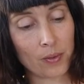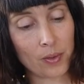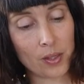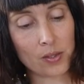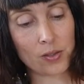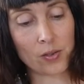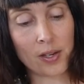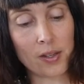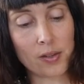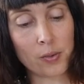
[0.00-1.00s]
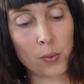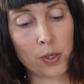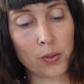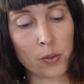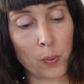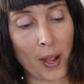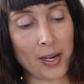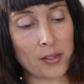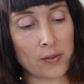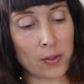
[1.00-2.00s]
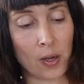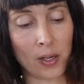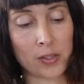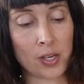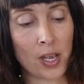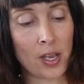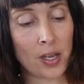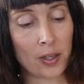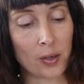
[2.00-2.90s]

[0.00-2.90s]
This strength to wield the weight of knowledge can